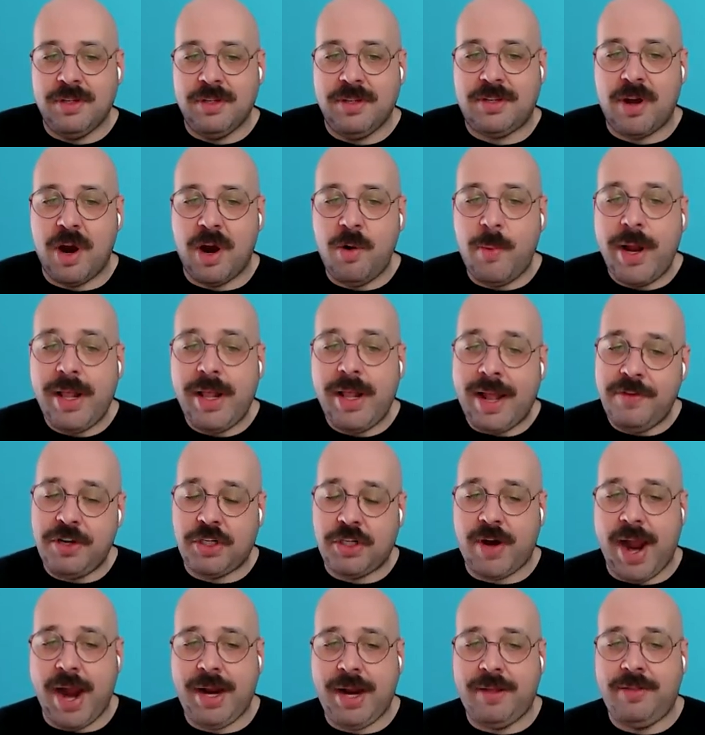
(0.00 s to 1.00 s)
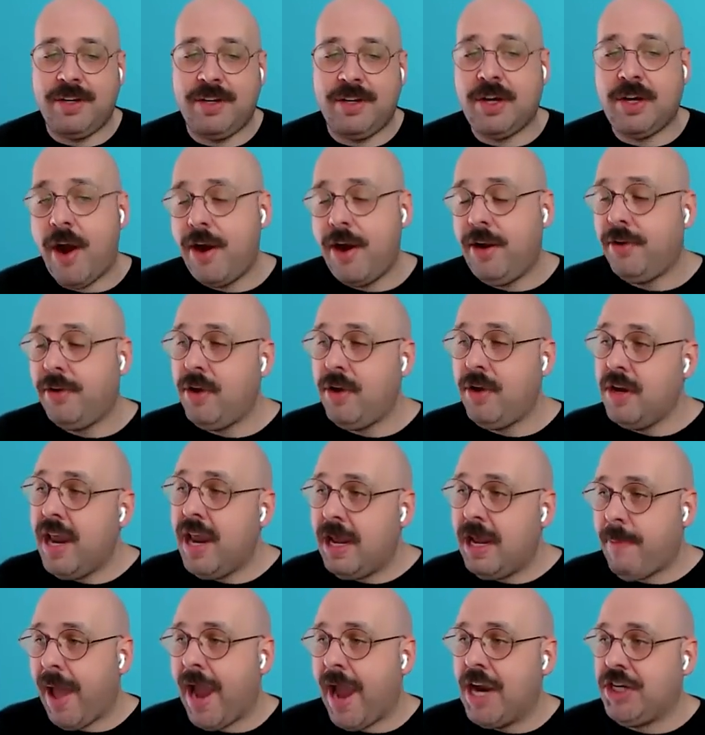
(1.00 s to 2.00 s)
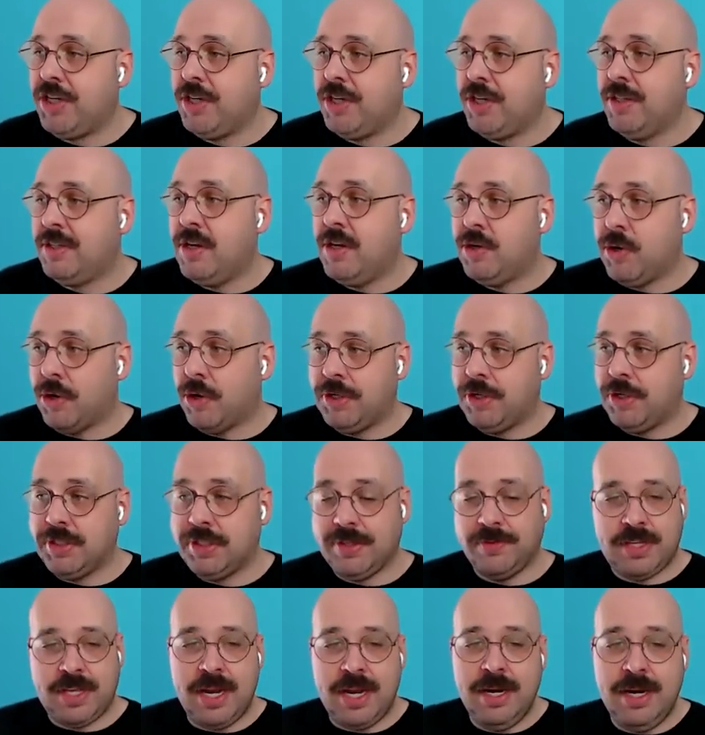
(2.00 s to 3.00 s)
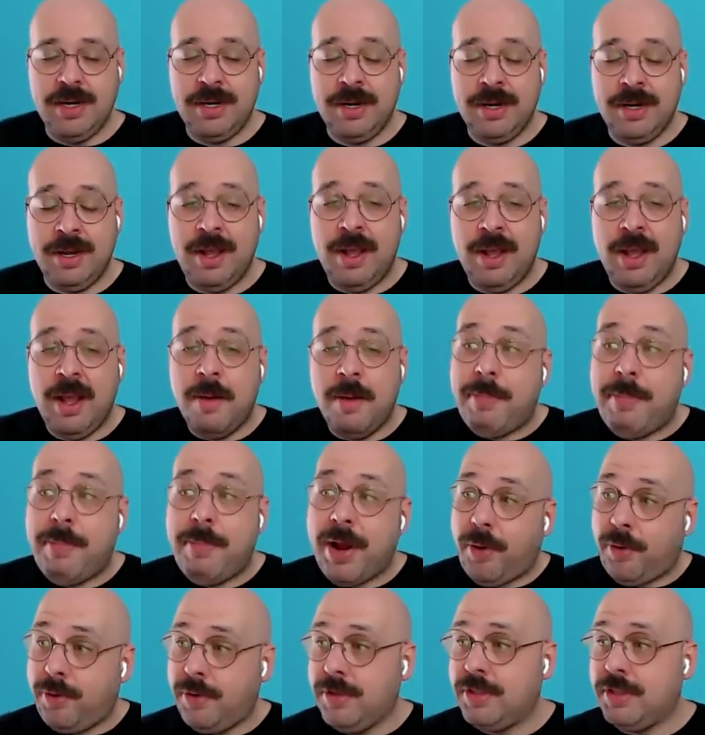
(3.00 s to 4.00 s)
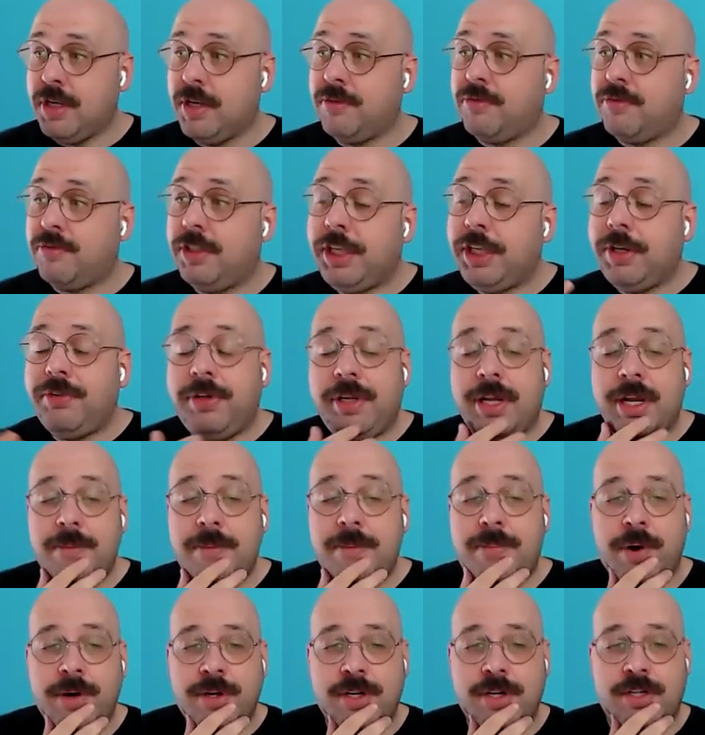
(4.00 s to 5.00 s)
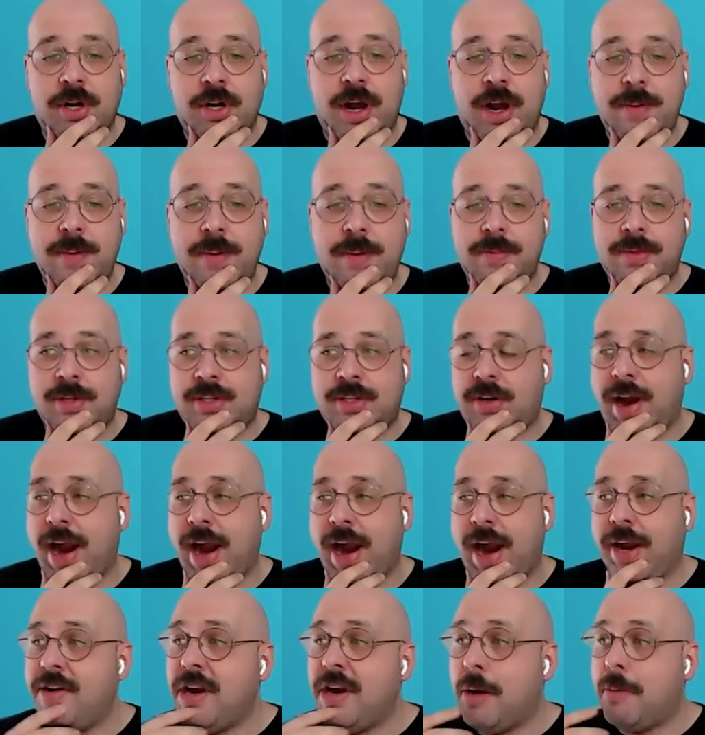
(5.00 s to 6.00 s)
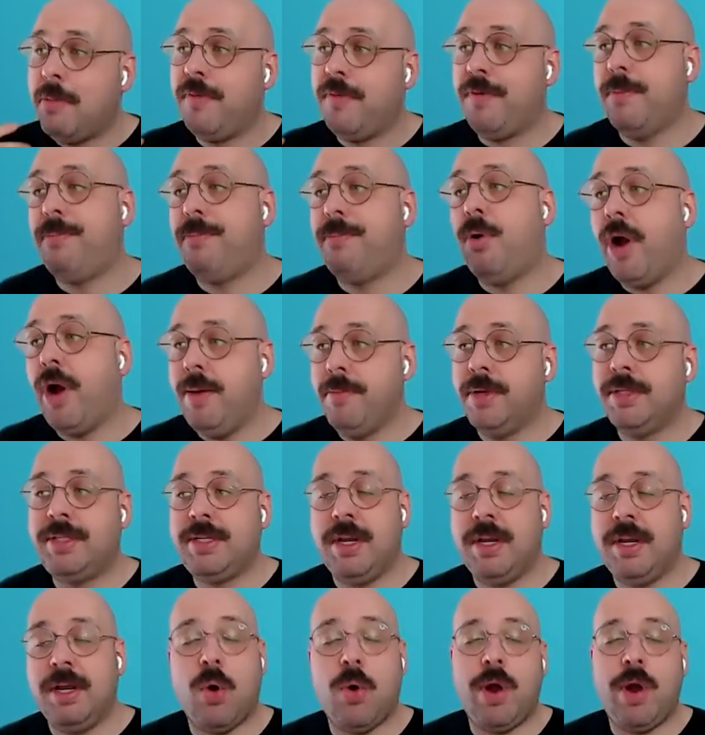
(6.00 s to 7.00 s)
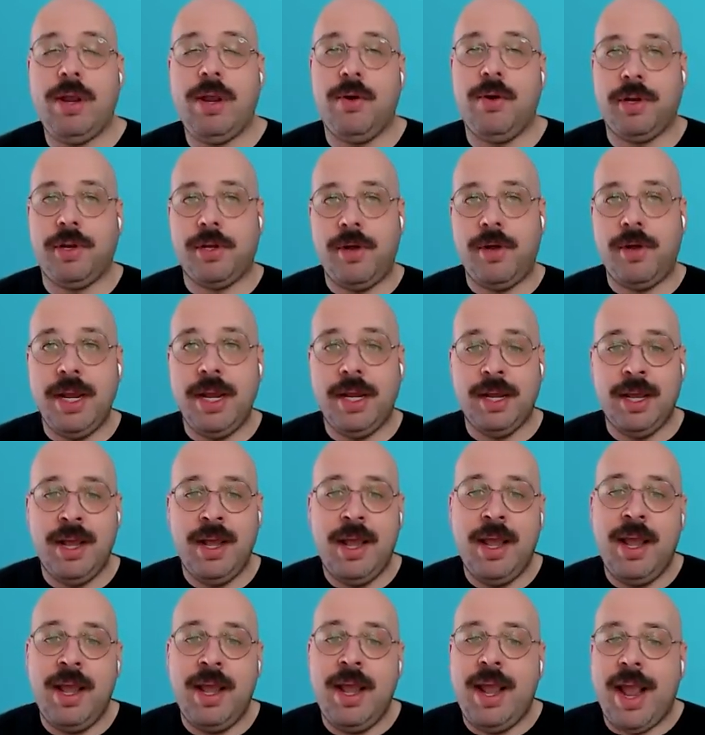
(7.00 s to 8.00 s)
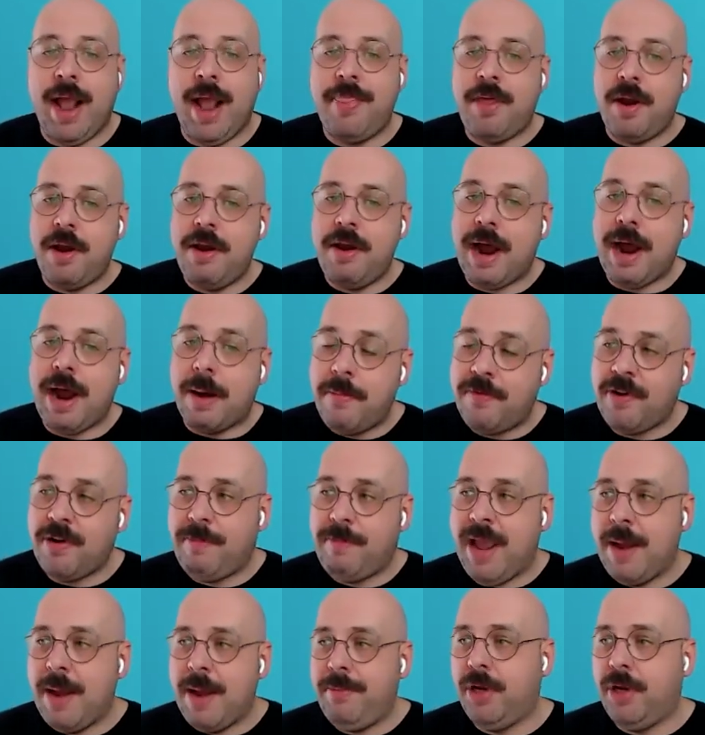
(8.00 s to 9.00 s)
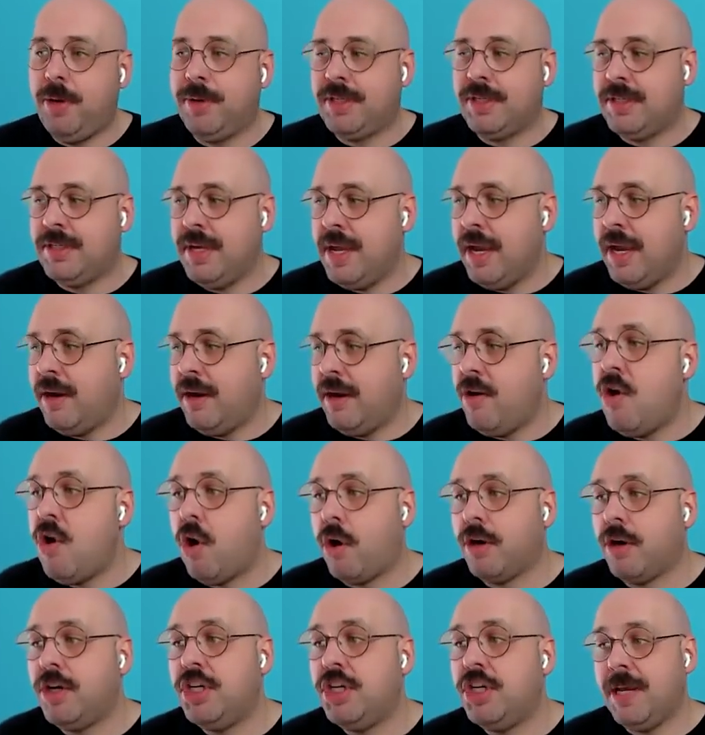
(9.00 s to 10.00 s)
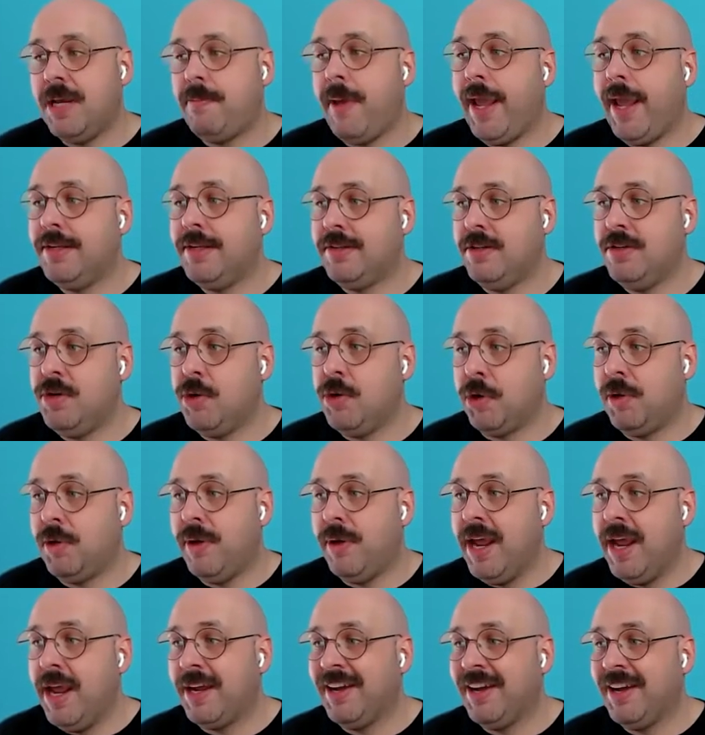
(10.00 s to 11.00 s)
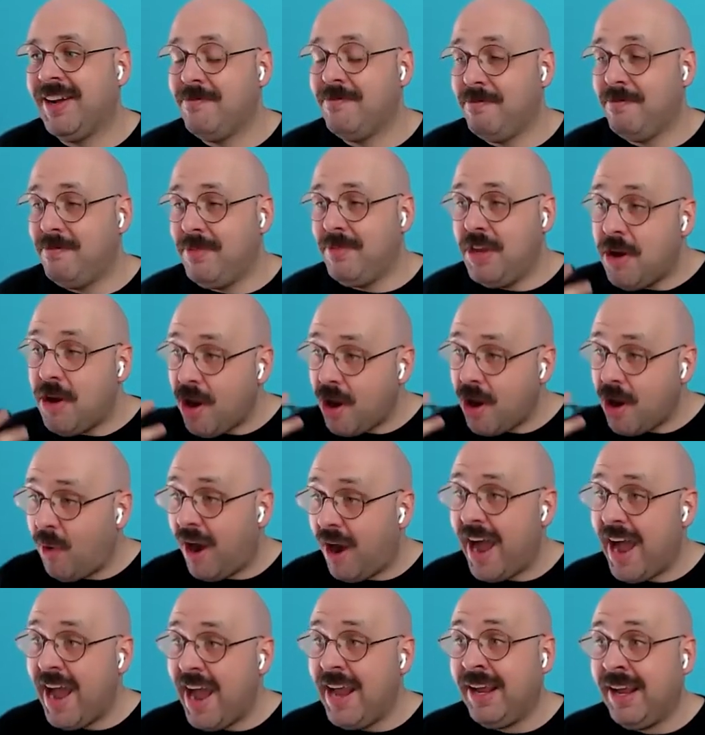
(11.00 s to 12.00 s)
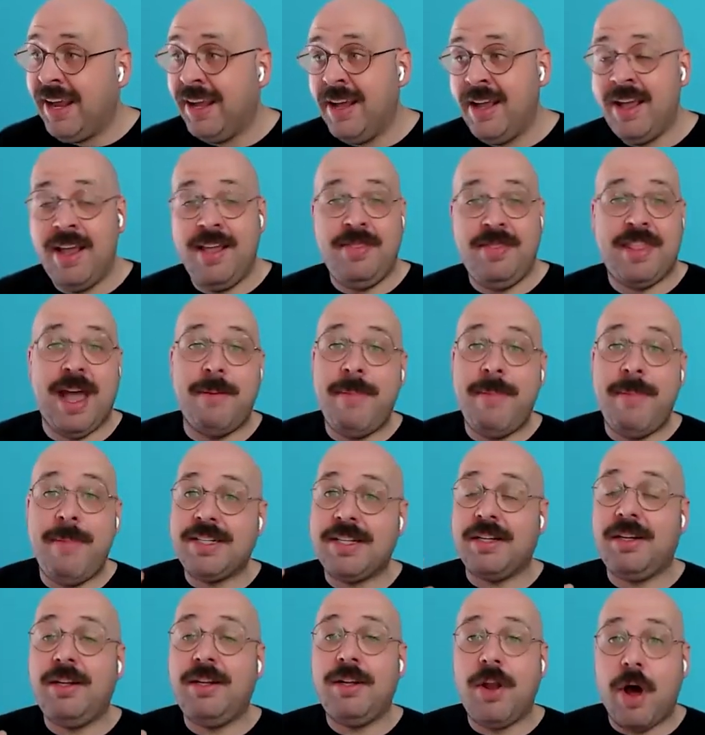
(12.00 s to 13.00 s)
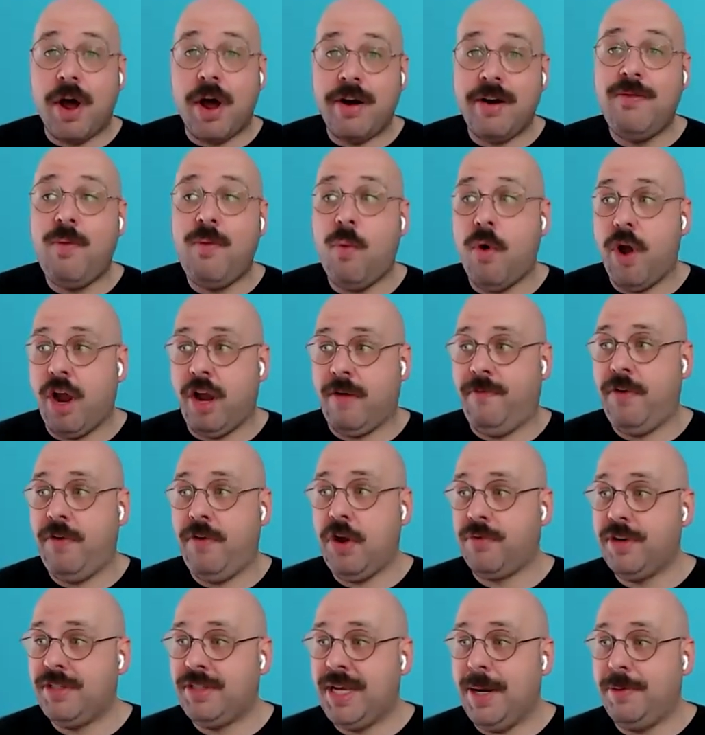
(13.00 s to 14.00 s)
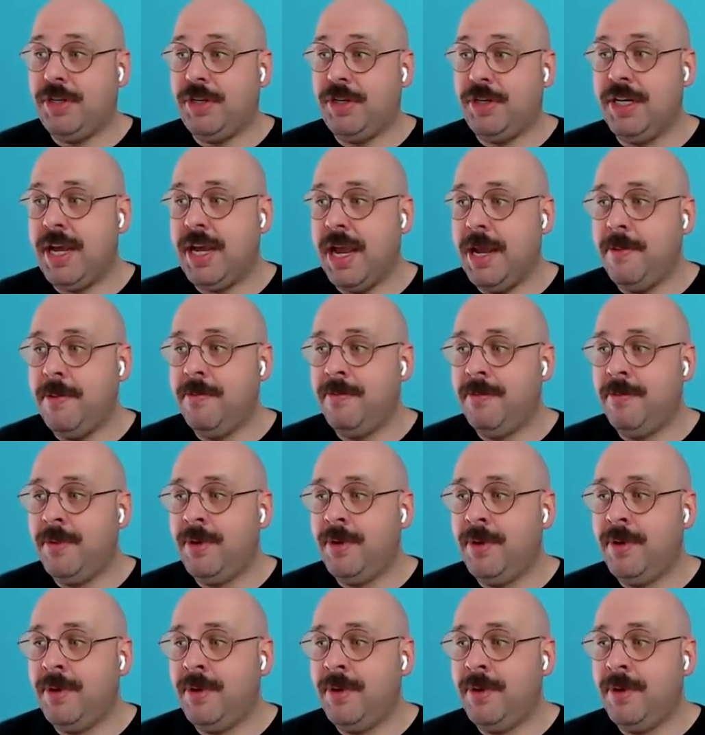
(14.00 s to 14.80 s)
So we love to track the total unique patients your doctors have seen, but also really, really important to track the number of appointments that are going in your clinic and the number of people who are seeing non-GPs in your clinic. You know why? That makes a lot of work for your reception team.